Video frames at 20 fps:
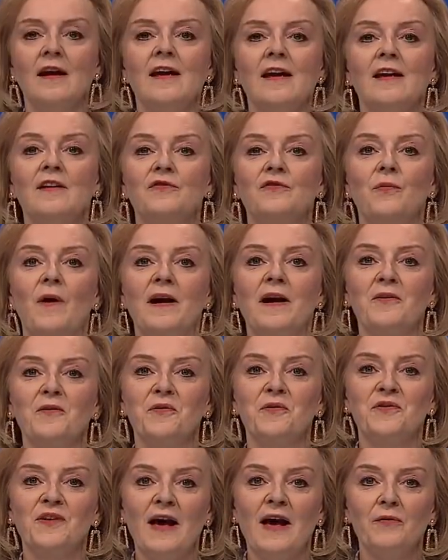Israel,
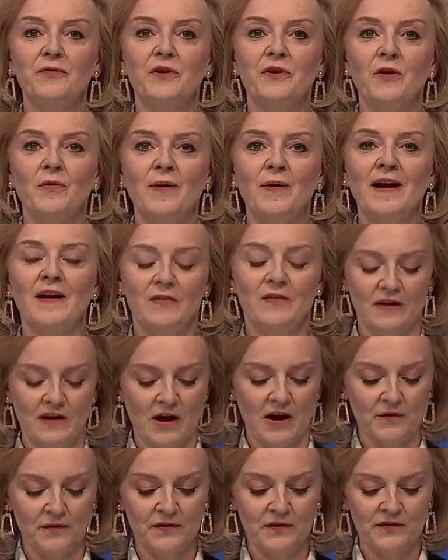South Korea, the
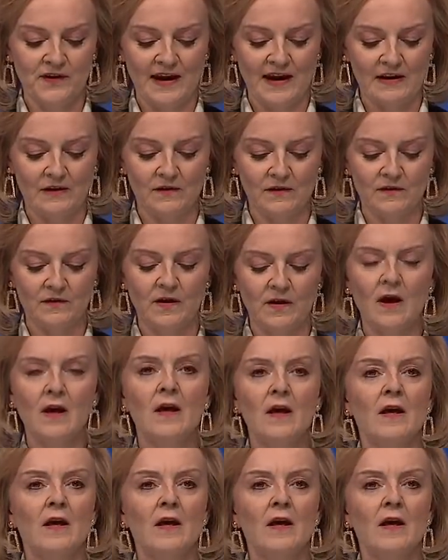Gulf States,